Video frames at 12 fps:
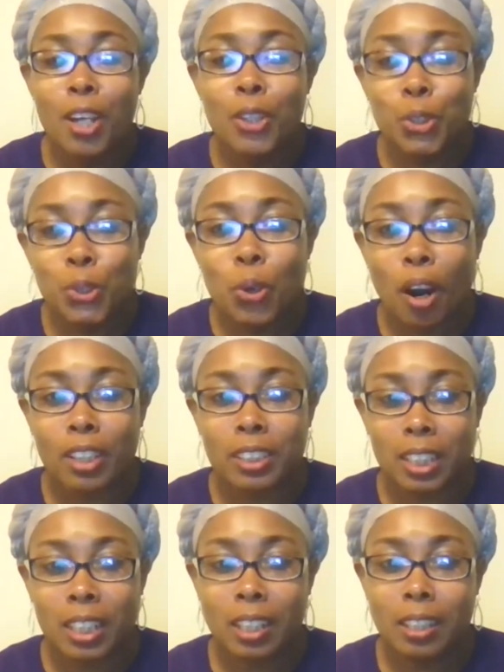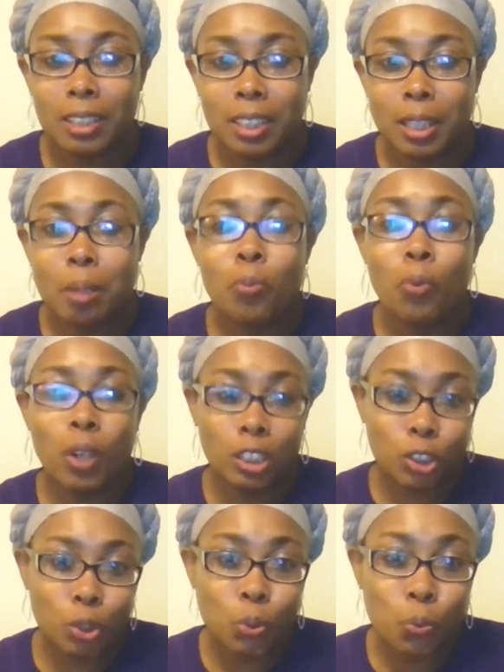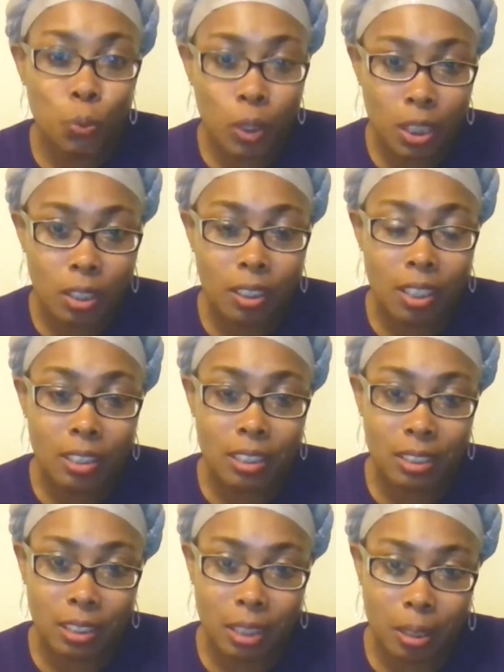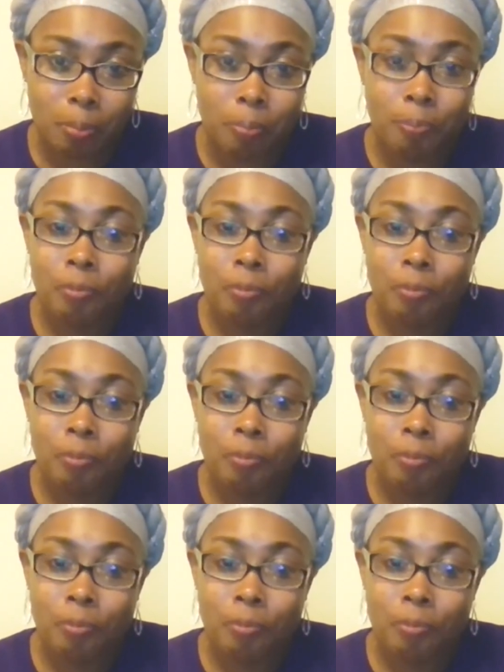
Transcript: You are telling them what you will accept.